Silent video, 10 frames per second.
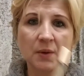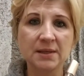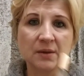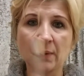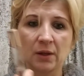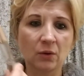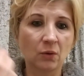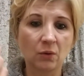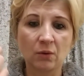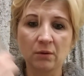easy when you
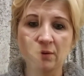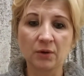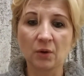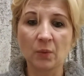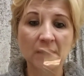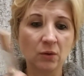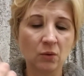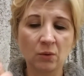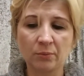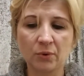go, you know, when you
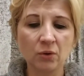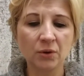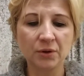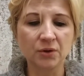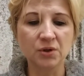go abroad,